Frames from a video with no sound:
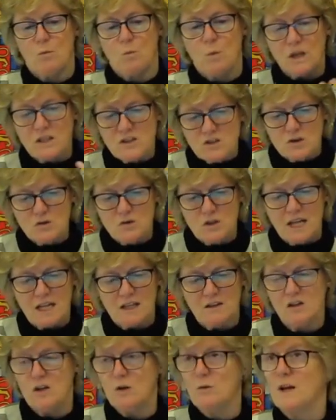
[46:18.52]
We do
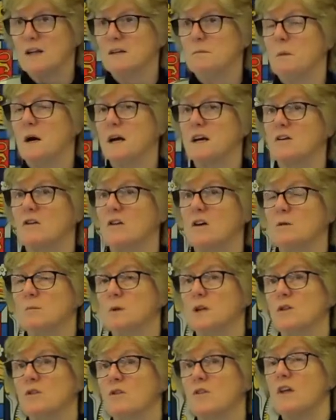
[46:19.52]
need new
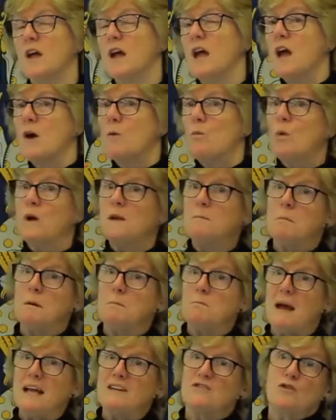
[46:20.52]
antimicrobials. We'd be
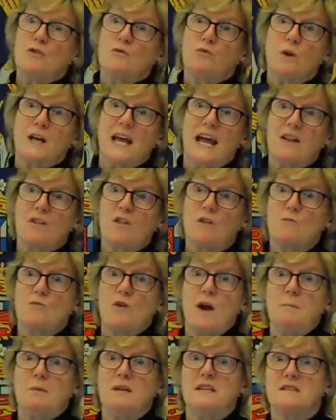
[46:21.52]
better if we had some
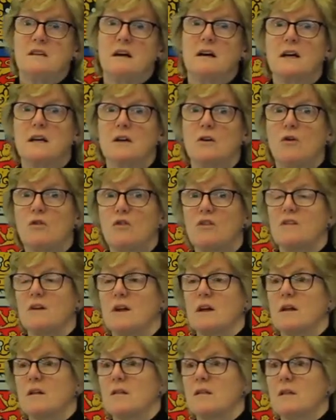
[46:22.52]
rapid
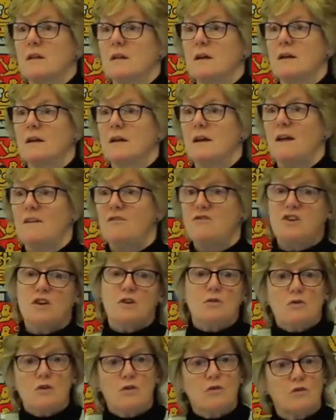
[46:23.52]
diagnostics. If
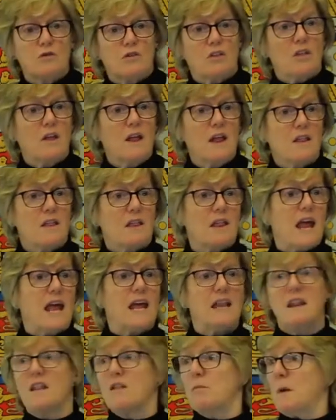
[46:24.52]
you could
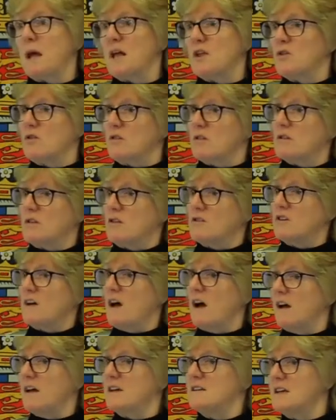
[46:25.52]
say this patient's got a
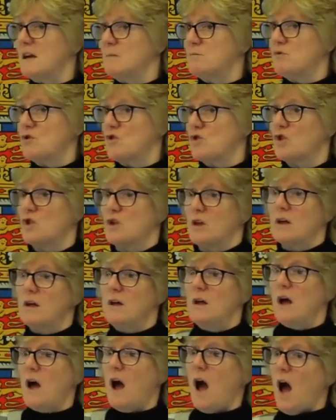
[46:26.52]
high temperature,
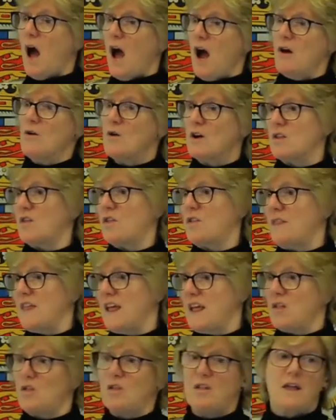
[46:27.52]
oh, it's
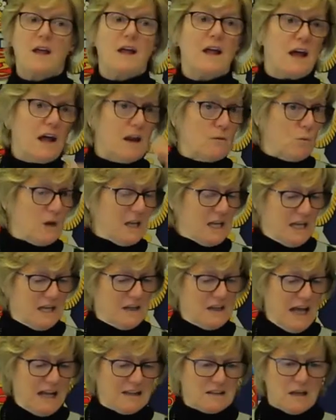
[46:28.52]
this, and we
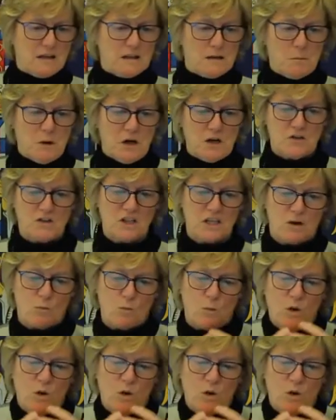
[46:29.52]
need that antibiotic,